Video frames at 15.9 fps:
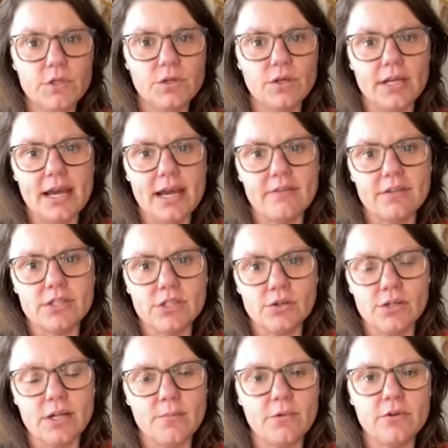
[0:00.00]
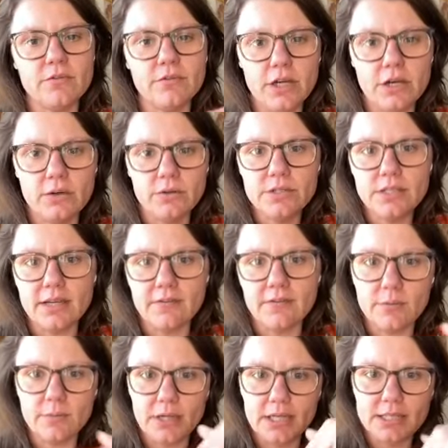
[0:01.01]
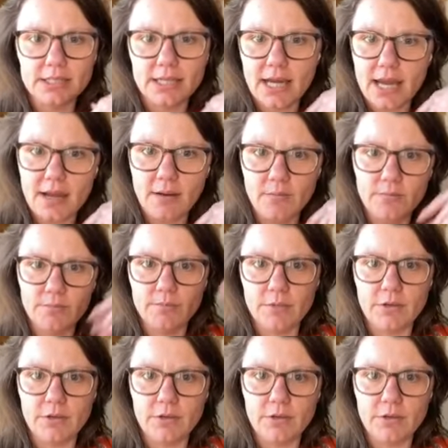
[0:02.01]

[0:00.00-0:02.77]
You can have a certain number of loans in everybody's name